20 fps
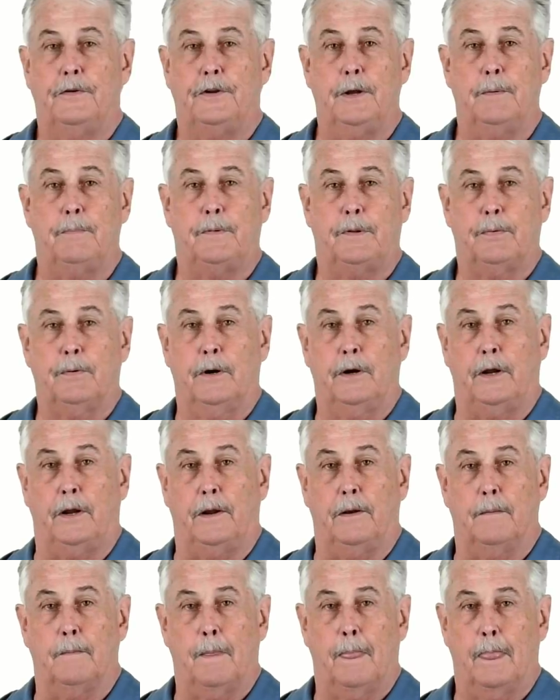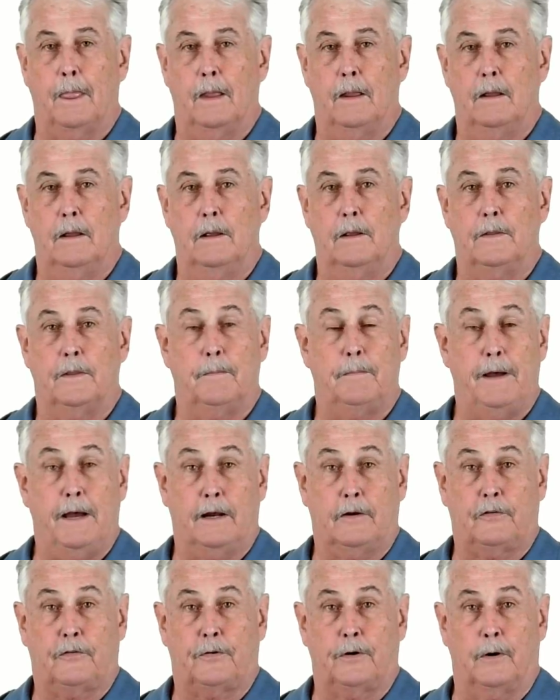Tip three, the
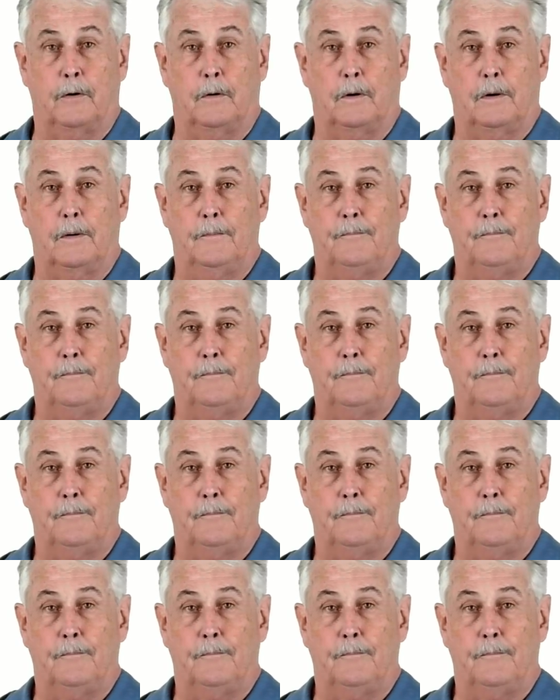backstroke.